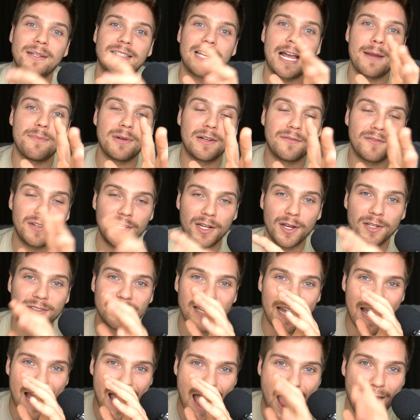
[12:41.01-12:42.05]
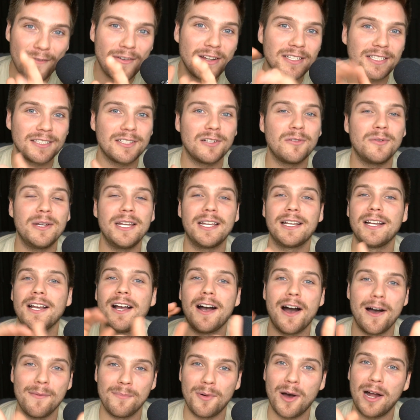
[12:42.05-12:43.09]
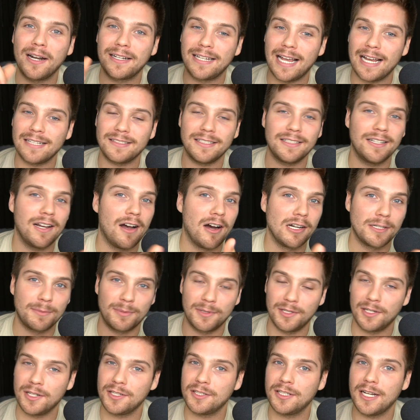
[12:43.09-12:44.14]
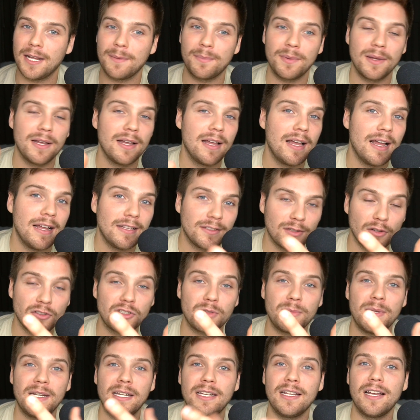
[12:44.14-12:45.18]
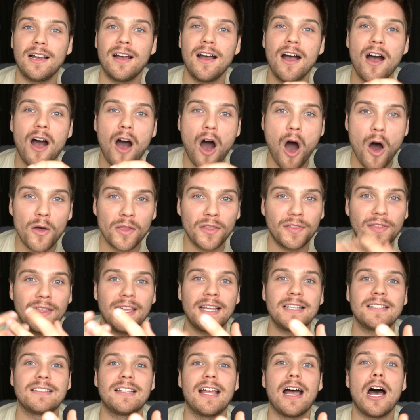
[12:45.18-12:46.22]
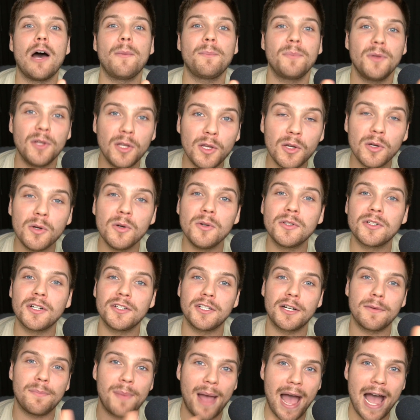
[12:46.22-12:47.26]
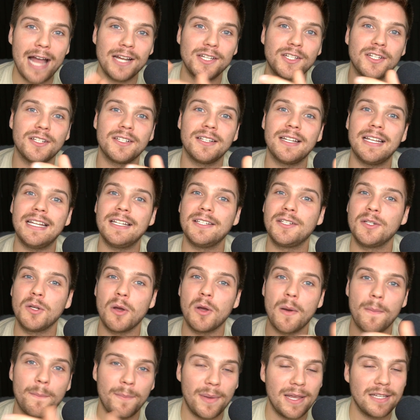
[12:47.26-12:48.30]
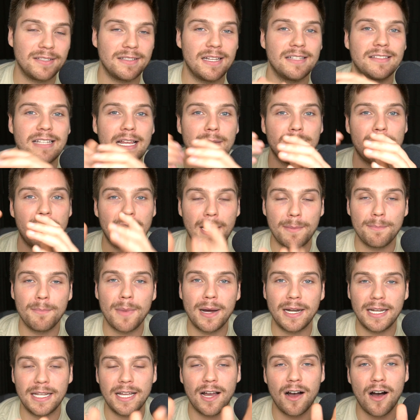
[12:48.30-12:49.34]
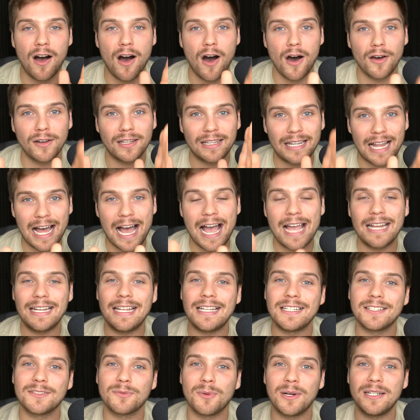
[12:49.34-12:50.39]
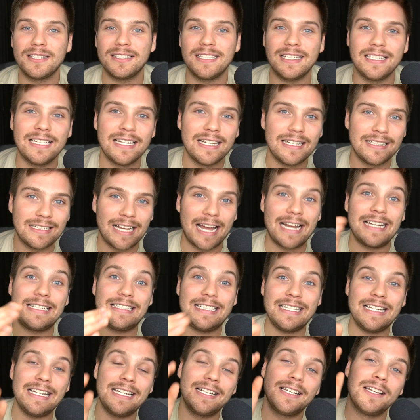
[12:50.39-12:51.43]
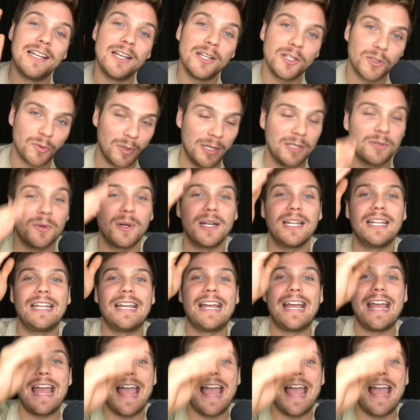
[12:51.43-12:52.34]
because I bring videos every single week on podcasting, entrepreneurship, social media, all the things to help you turn your passion into a business and make money online in 2019, 2020,